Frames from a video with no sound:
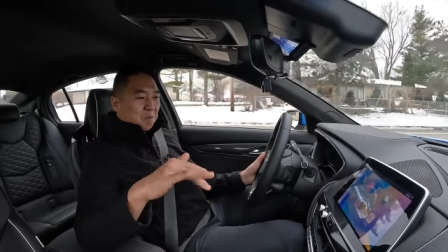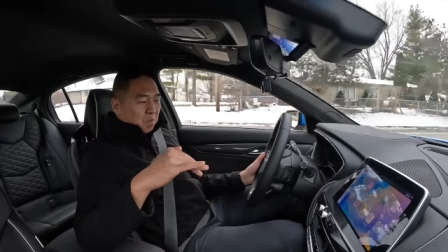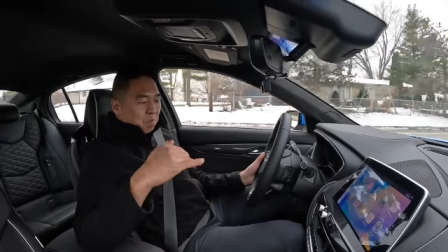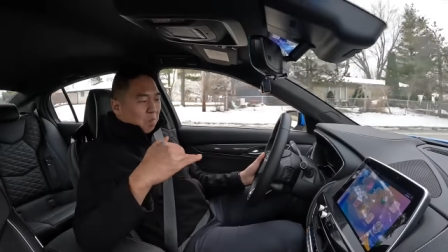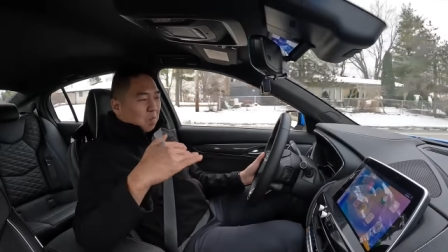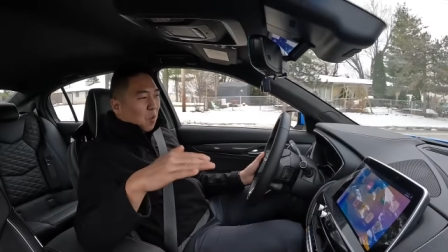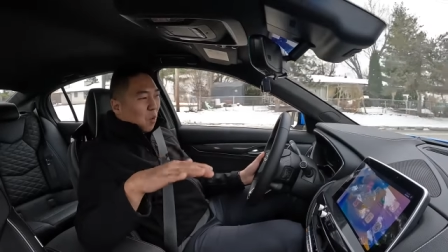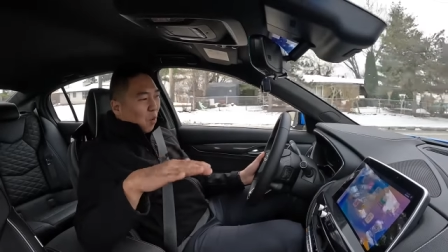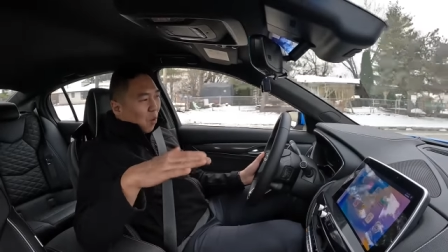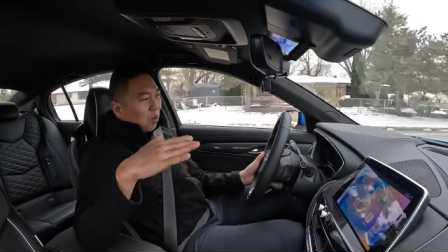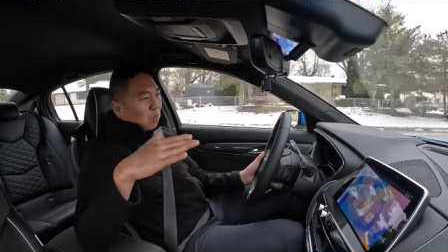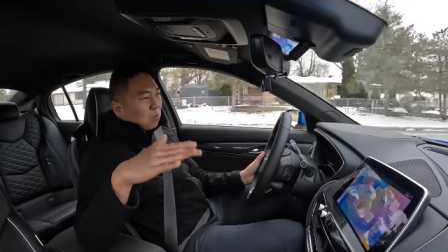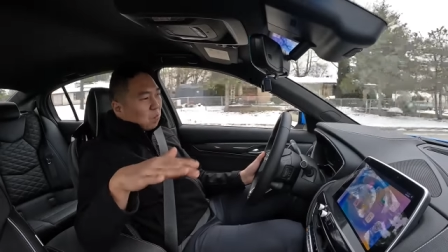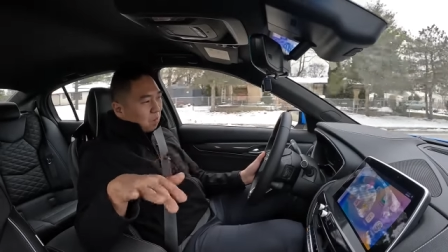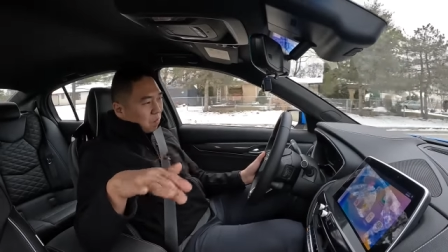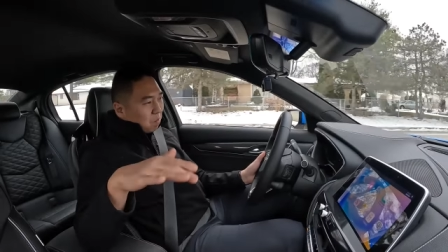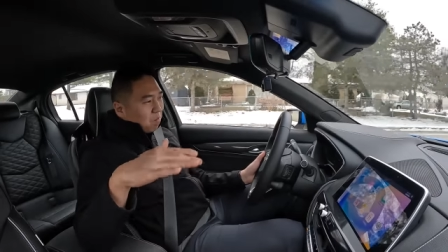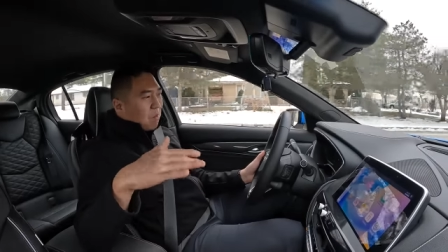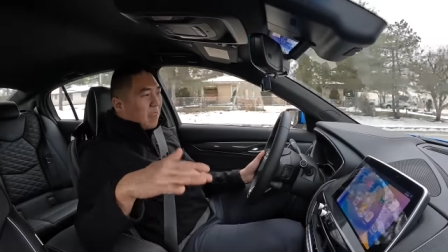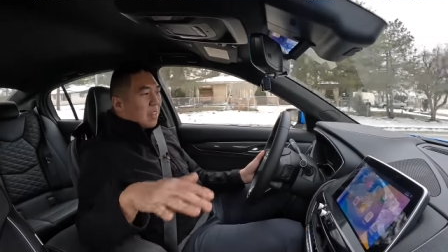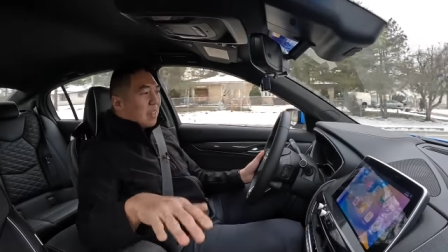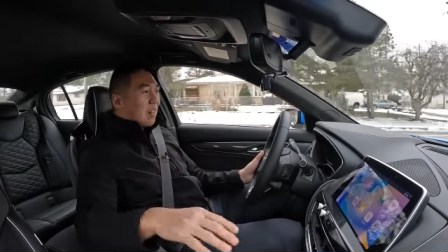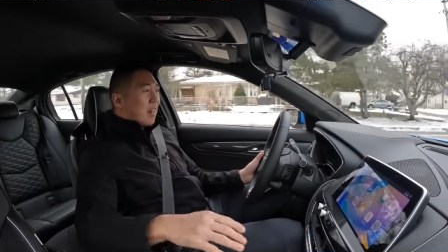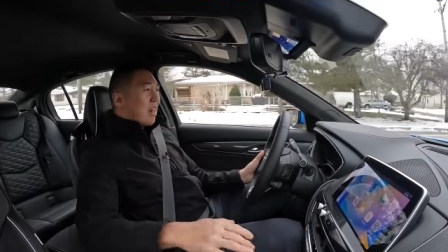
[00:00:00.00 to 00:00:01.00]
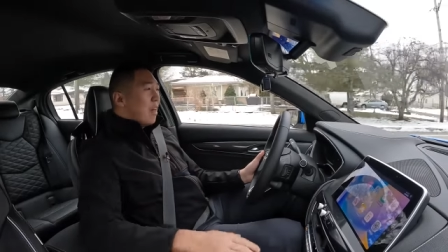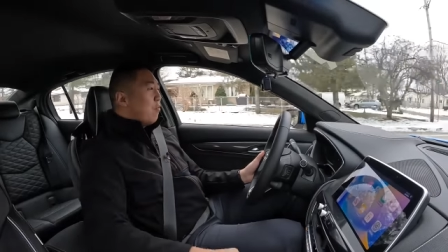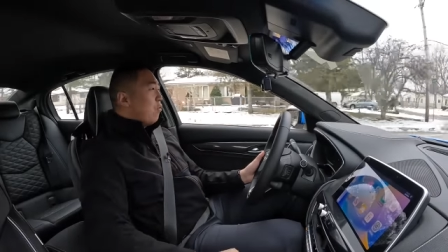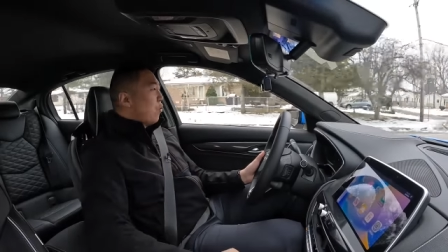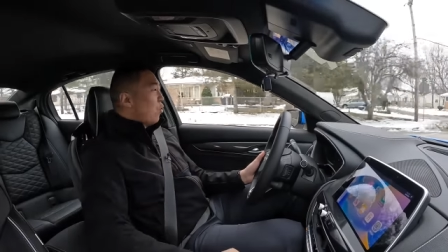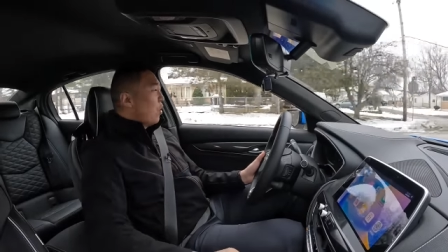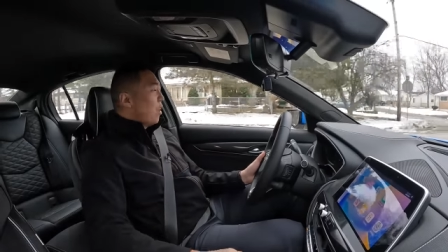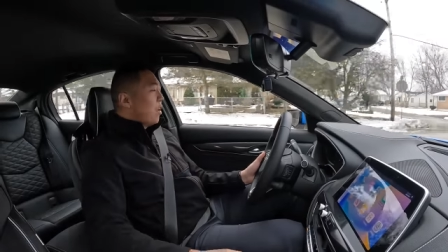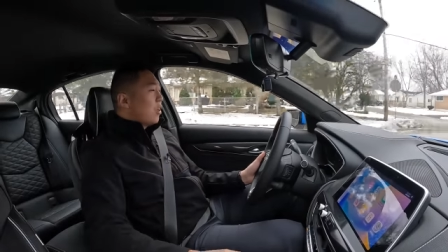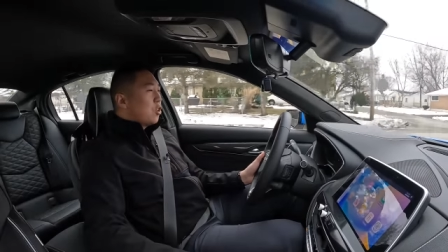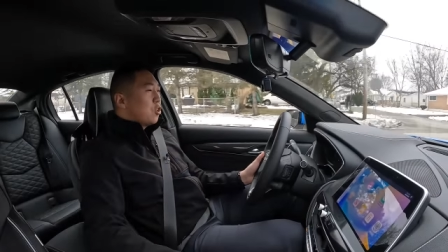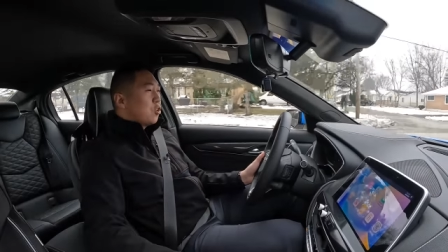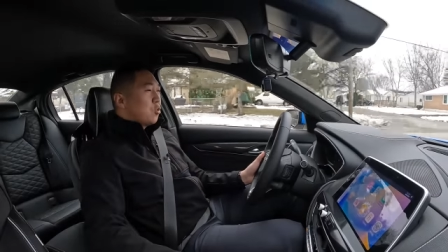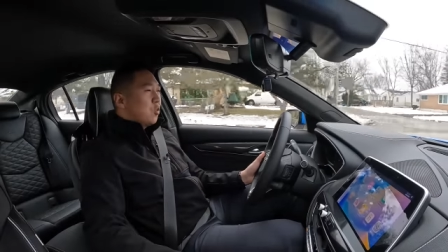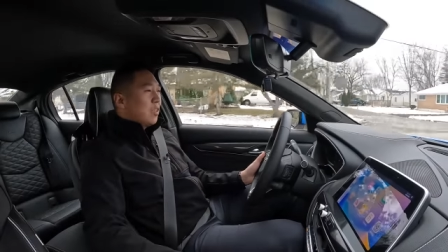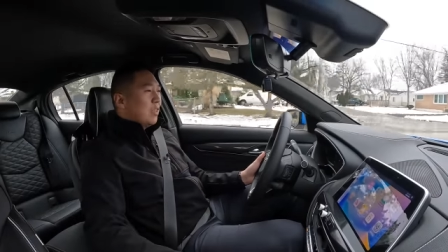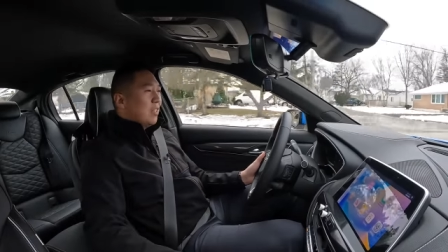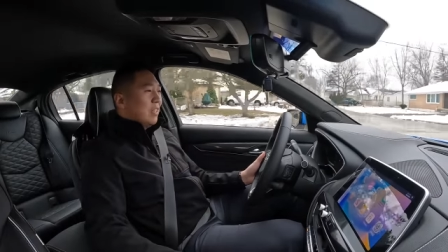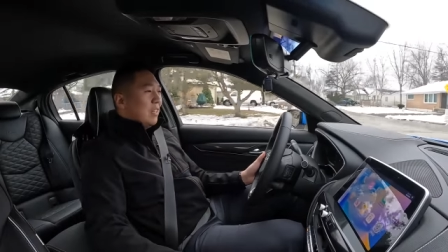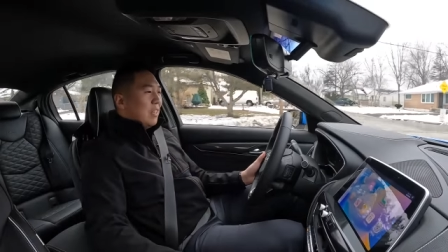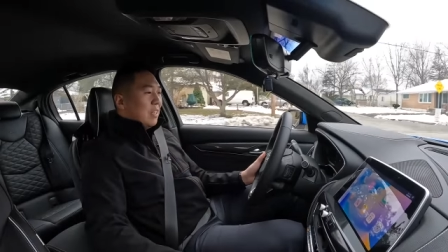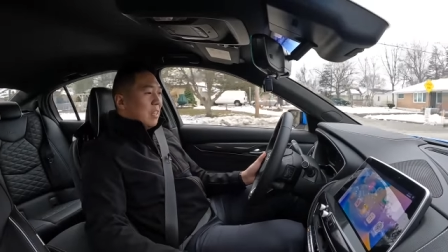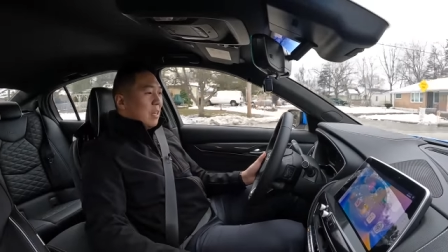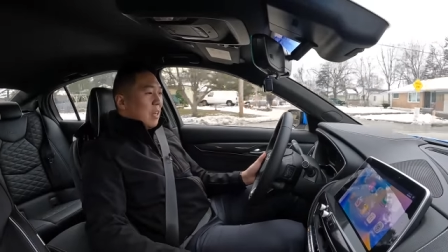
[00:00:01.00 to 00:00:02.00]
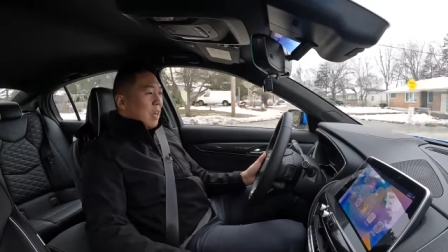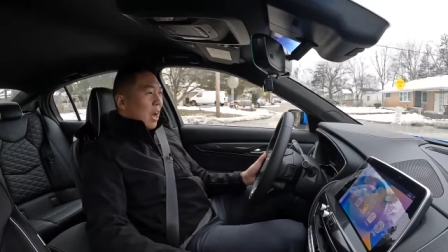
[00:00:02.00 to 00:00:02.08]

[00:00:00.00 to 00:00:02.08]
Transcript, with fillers: more mid level luxury.